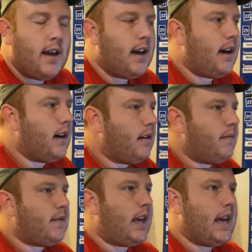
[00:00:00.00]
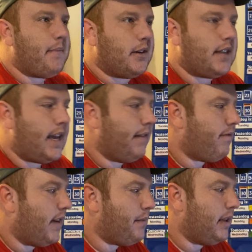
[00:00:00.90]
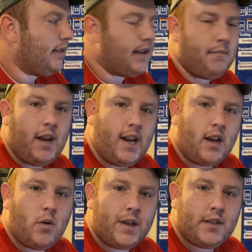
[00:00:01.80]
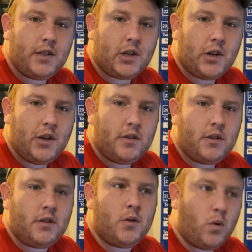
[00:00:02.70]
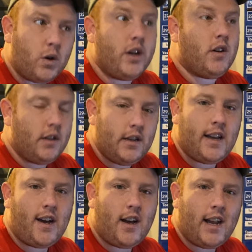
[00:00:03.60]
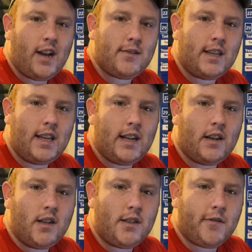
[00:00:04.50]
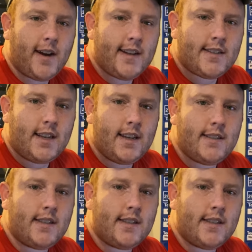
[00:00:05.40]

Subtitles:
For campers and families, I made a quick tutorial on how to get on to RazKids.